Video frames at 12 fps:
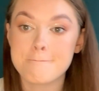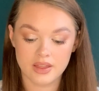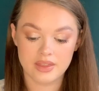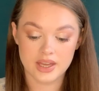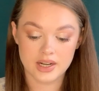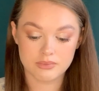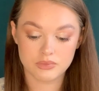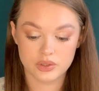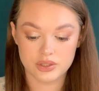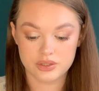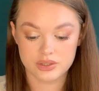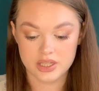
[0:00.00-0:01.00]
Then I'm
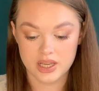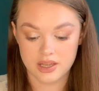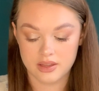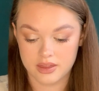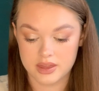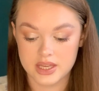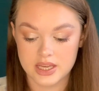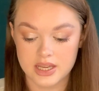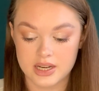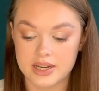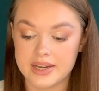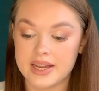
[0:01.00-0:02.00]
going to take the
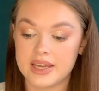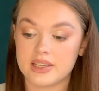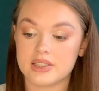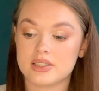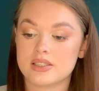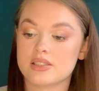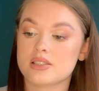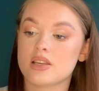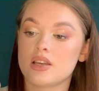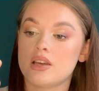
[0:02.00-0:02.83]
NYX